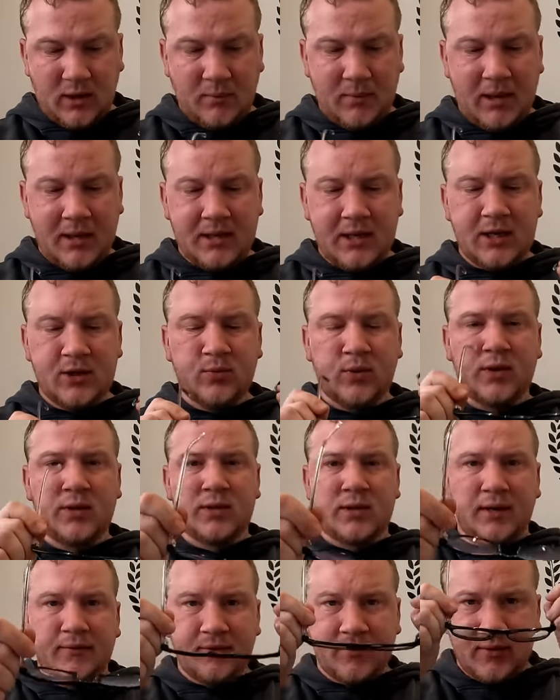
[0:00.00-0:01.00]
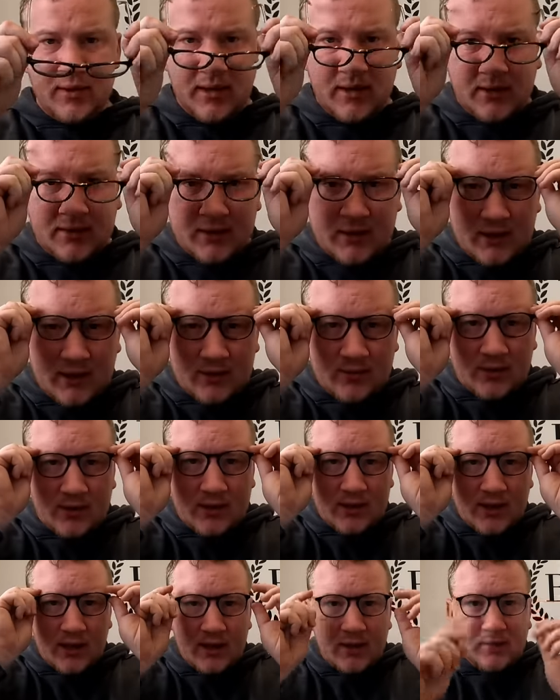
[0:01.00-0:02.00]
About these ones? Haven't really looked at these
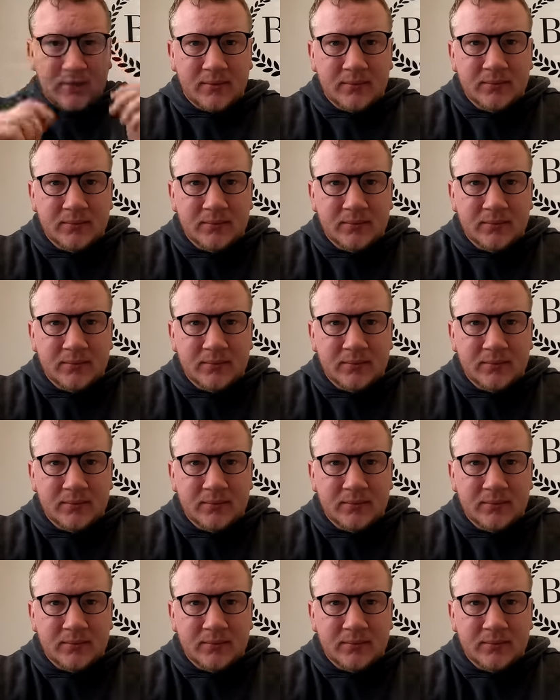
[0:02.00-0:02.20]
ones yet.